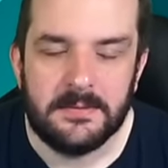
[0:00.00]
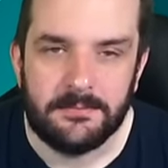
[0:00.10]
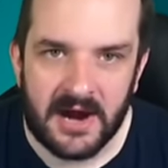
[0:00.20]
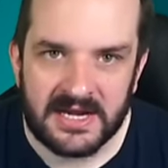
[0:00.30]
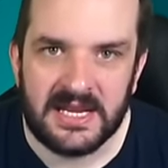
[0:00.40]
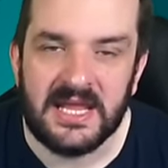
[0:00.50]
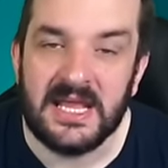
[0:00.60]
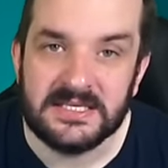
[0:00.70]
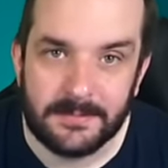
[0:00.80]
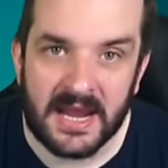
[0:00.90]
Bradley
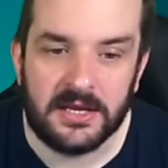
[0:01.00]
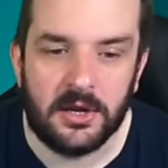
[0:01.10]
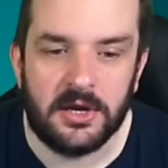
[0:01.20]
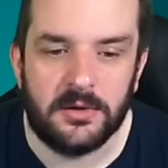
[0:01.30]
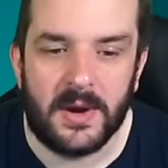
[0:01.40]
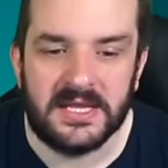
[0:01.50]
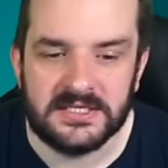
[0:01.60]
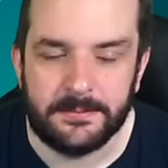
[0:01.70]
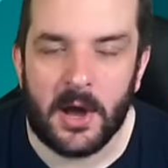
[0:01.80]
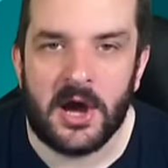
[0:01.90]
against Man United away, and
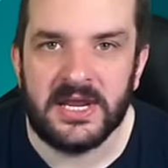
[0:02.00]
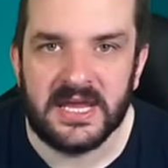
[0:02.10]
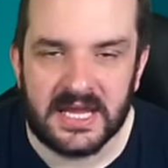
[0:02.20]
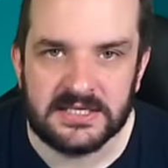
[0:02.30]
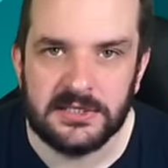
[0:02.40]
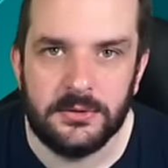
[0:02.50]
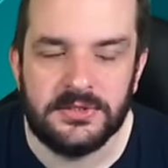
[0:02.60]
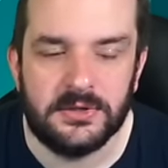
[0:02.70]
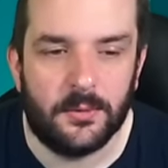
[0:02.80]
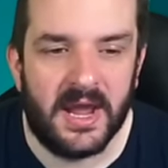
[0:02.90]
Zabarny against
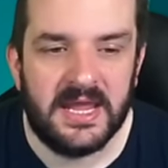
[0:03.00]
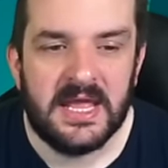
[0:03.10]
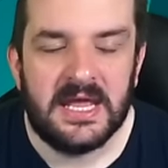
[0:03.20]
Luton away.